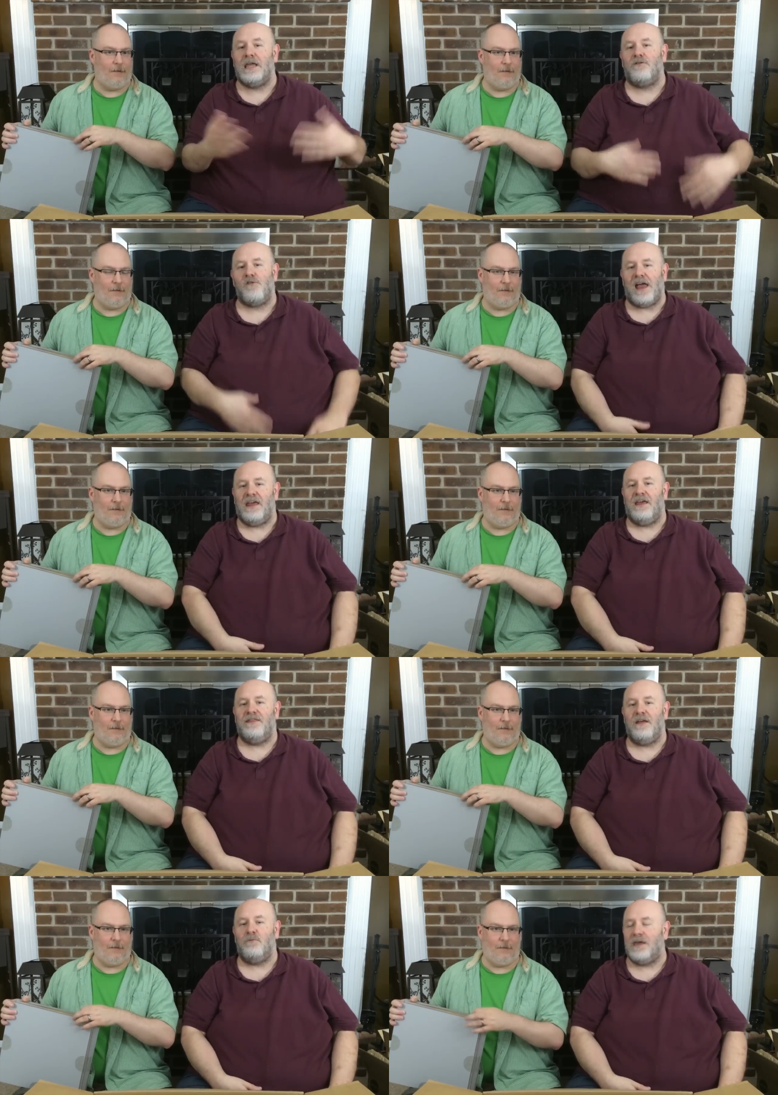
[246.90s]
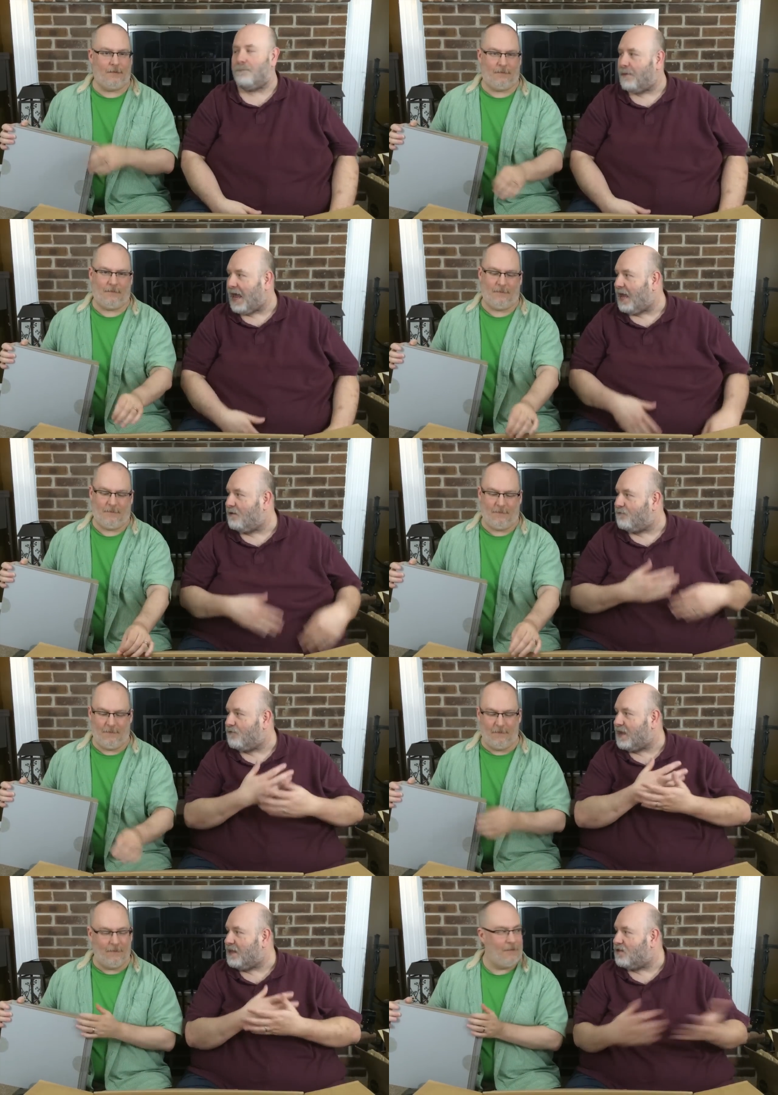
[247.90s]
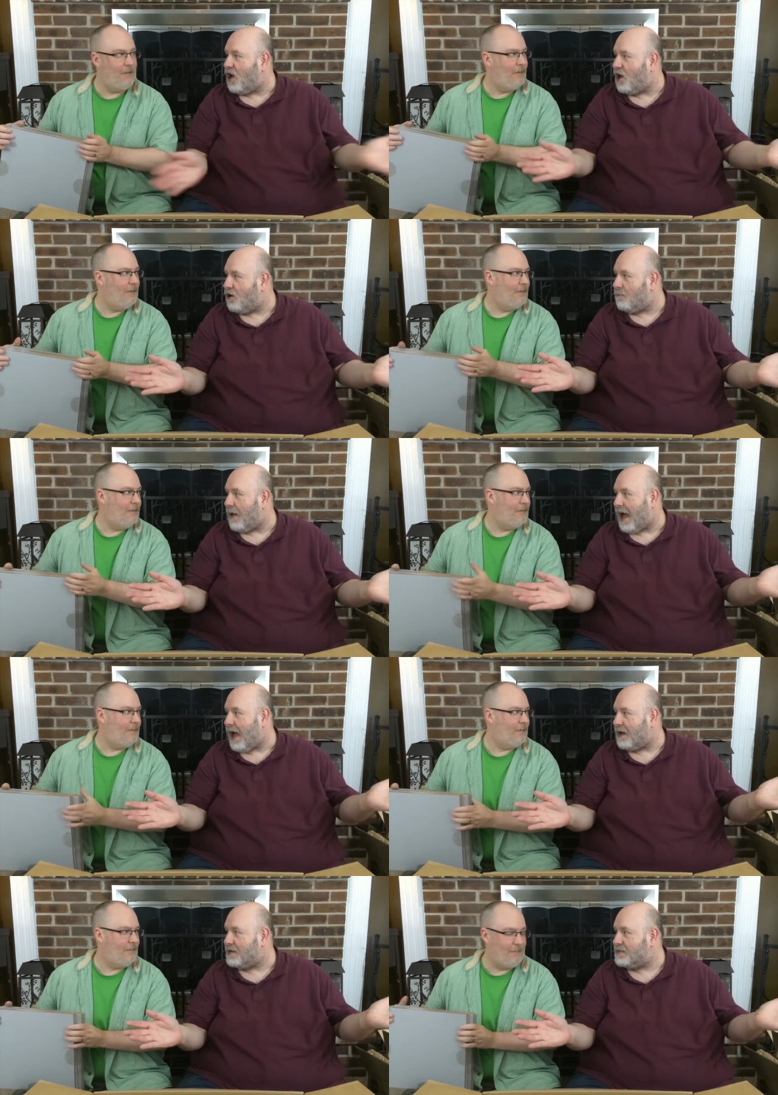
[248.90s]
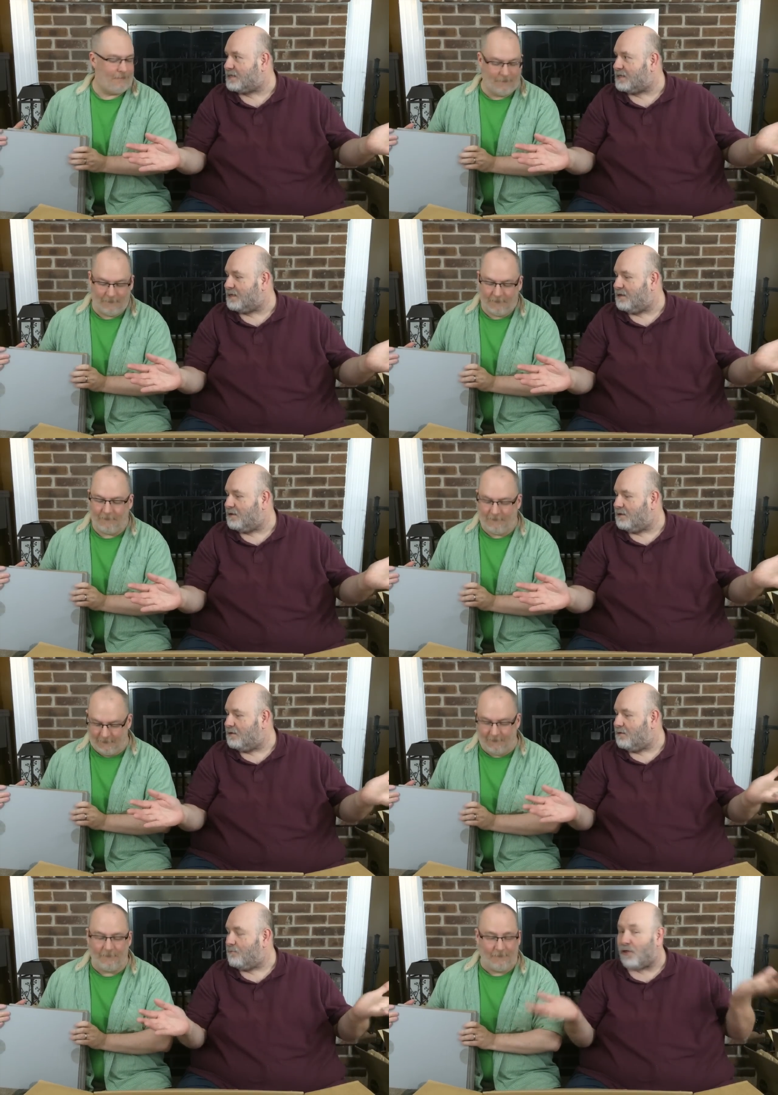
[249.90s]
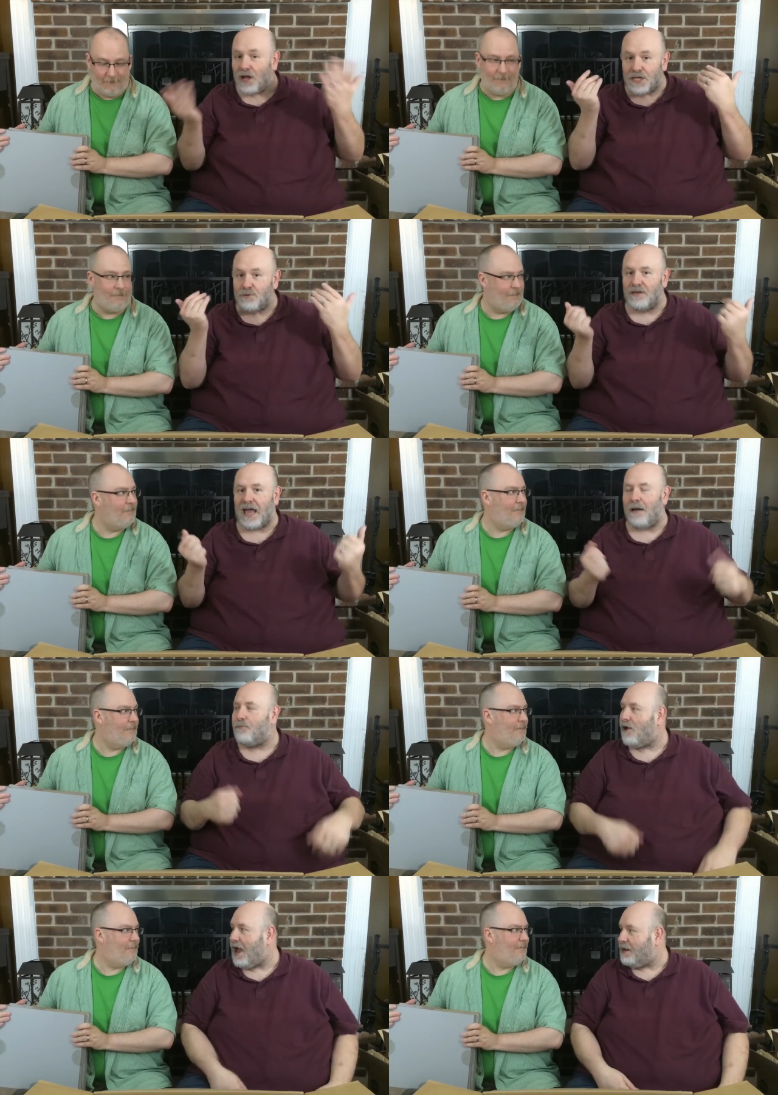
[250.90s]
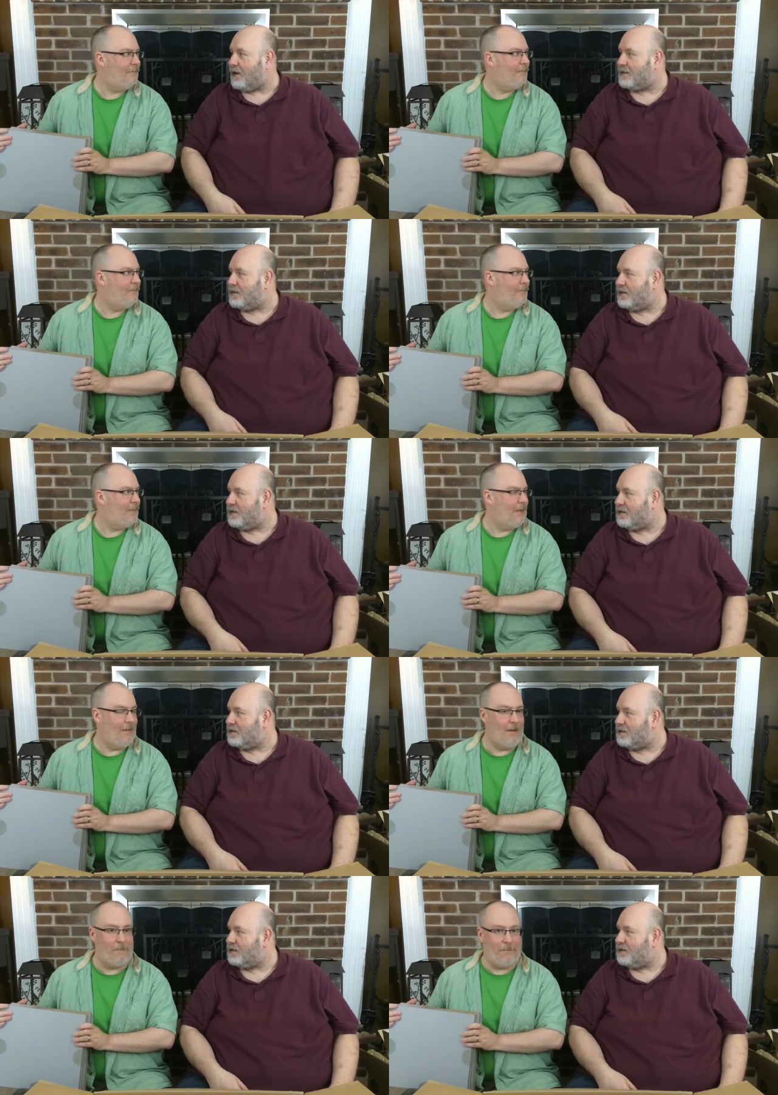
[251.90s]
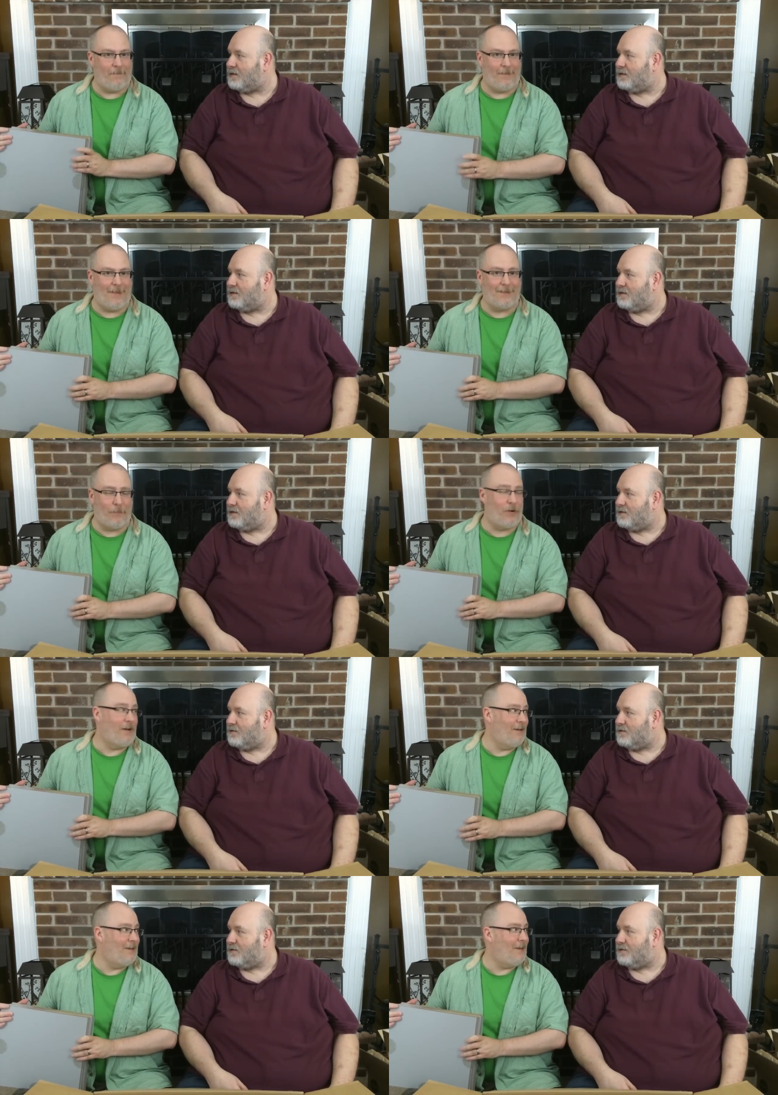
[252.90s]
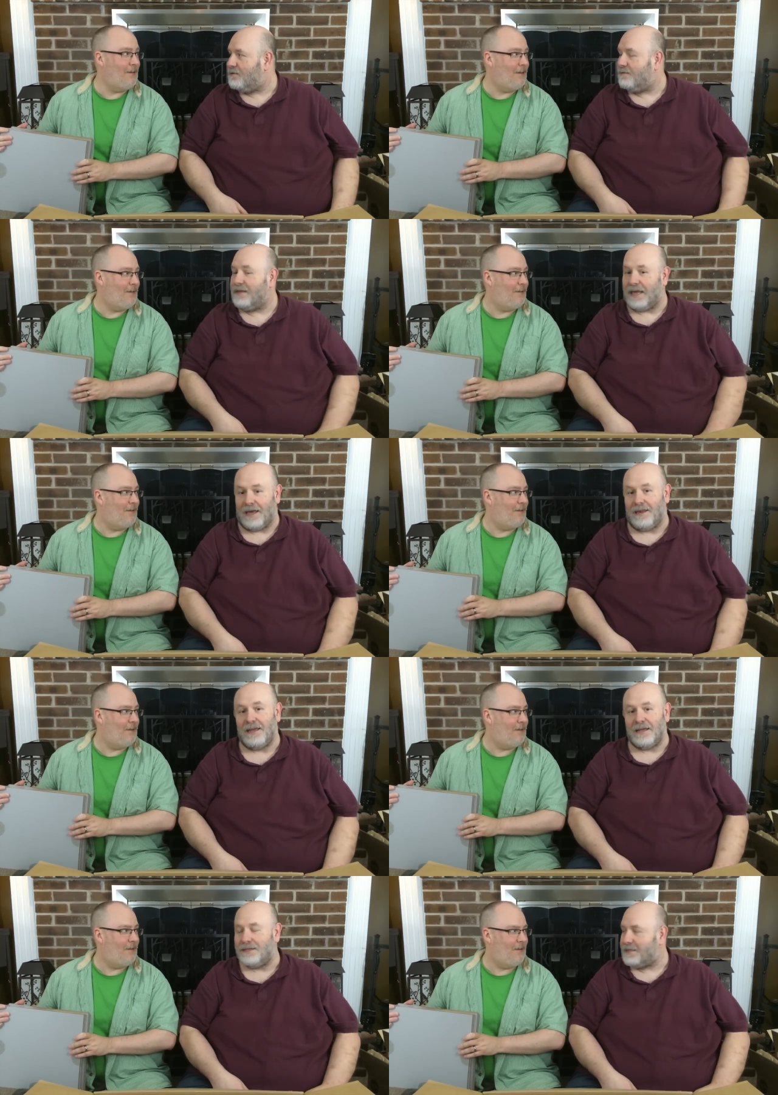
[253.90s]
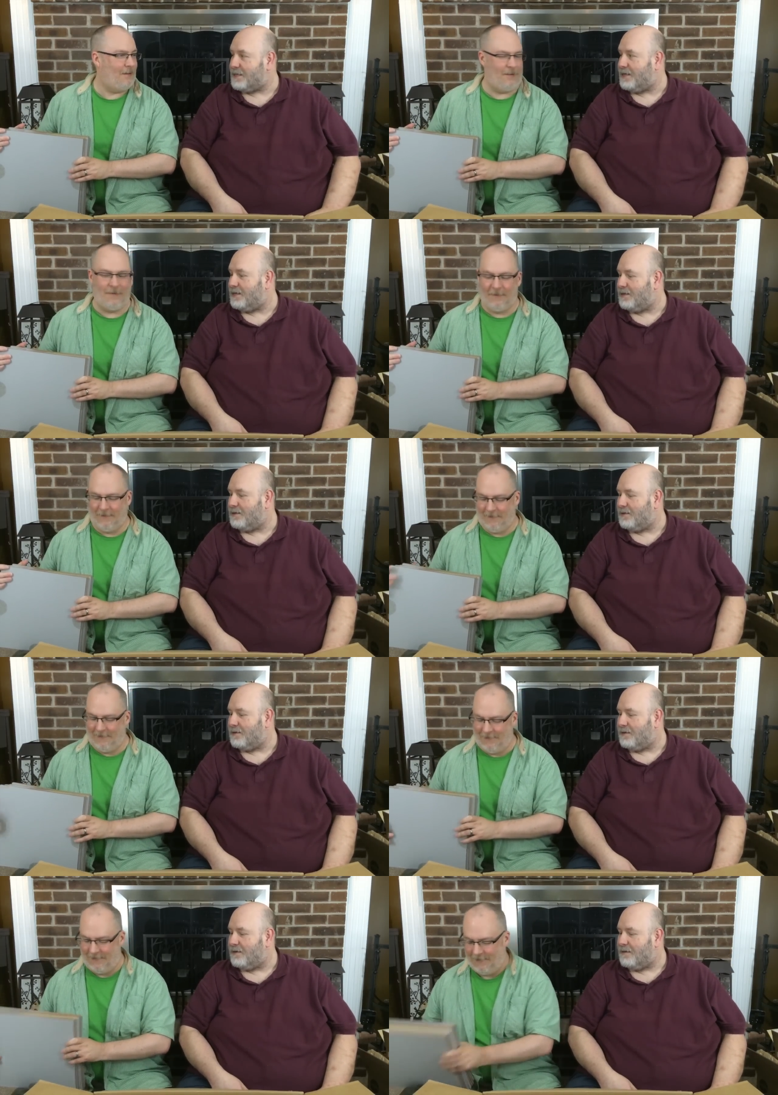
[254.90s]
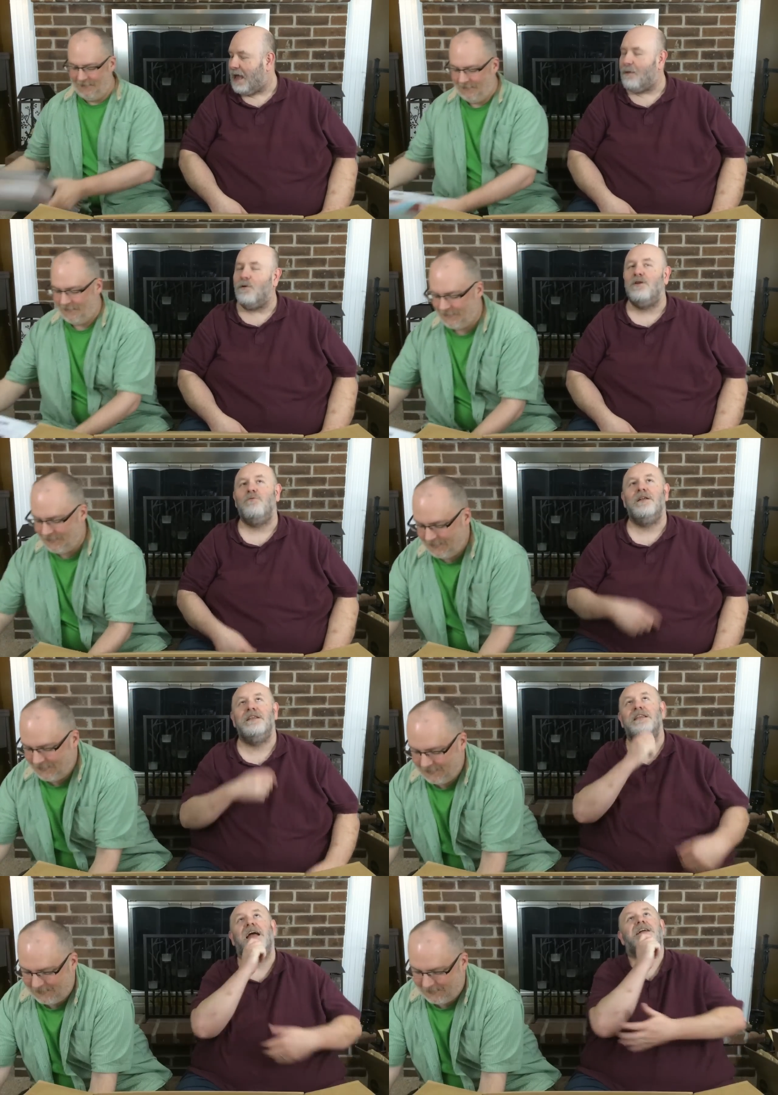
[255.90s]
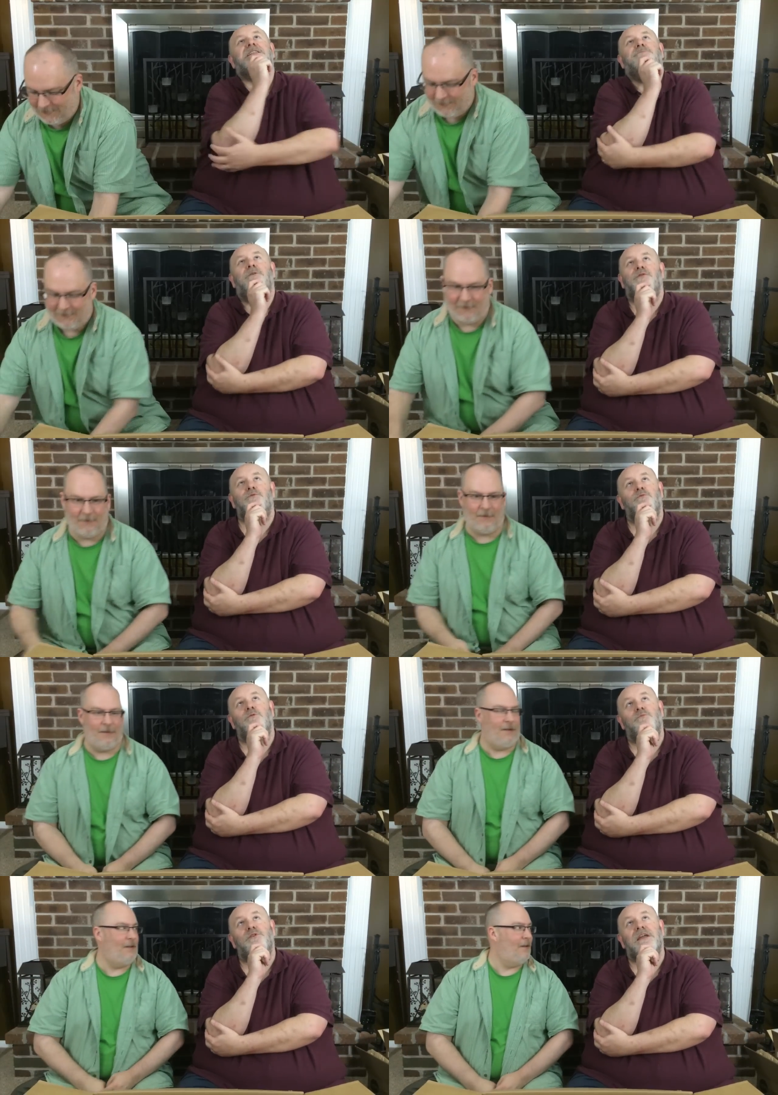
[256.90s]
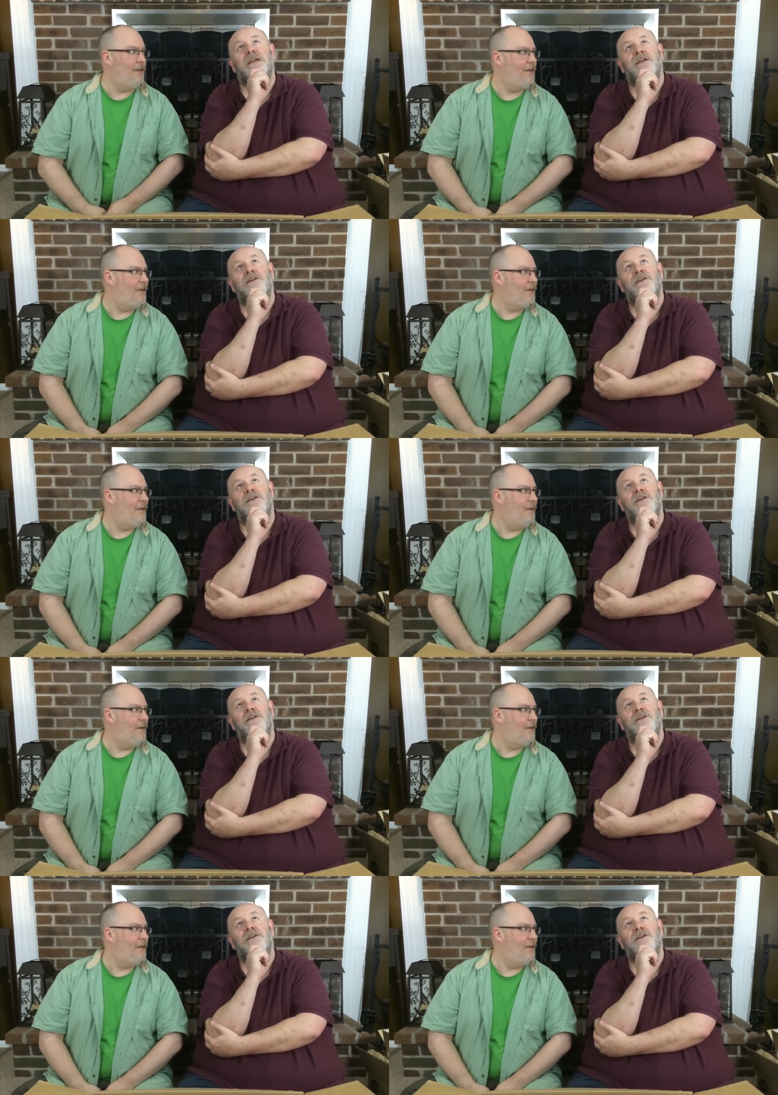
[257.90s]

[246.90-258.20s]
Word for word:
Speaker 1: in credit than we paid for the entire box. Plus we got product.
Speaker 2: Yep, that's a pretty good deal.
Speaker 1: Yeah, it is. I wonder what next month will bring.